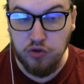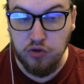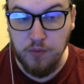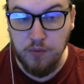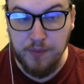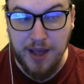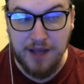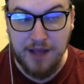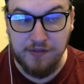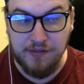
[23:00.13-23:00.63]

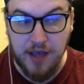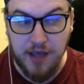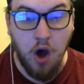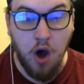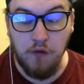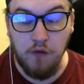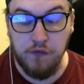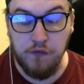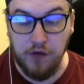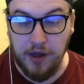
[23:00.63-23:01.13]
better.
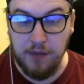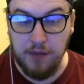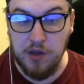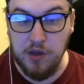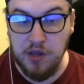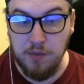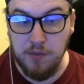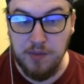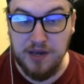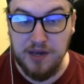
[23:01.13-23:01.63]
Hopefully, we
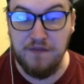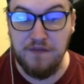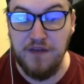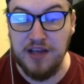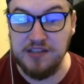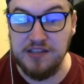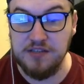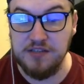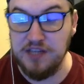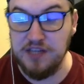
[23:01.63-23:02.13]
can be
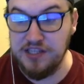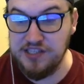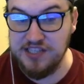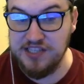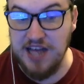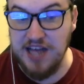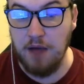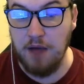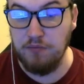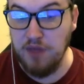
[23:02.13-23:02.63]
defensively
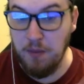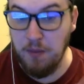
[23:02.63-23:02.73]
sound.